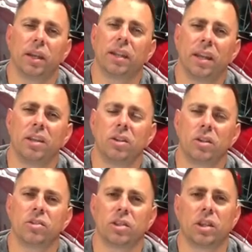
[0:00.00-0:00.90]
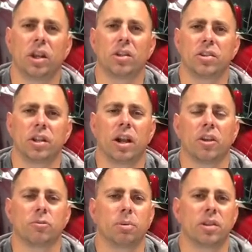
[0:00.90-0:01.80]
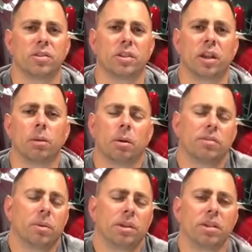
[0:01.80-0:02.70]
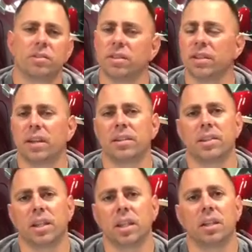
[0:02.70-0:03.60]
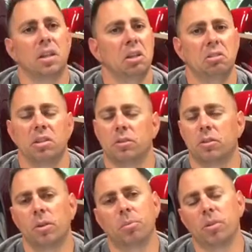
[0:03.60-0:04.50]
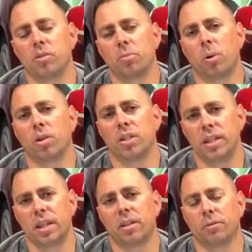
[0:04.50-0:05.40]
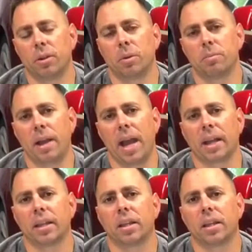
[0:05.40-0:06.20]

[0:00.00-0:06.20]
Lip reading: And you can secure it to your house pretty secure. But if somebody does decide to steal it, just do a police report and you get a free one back.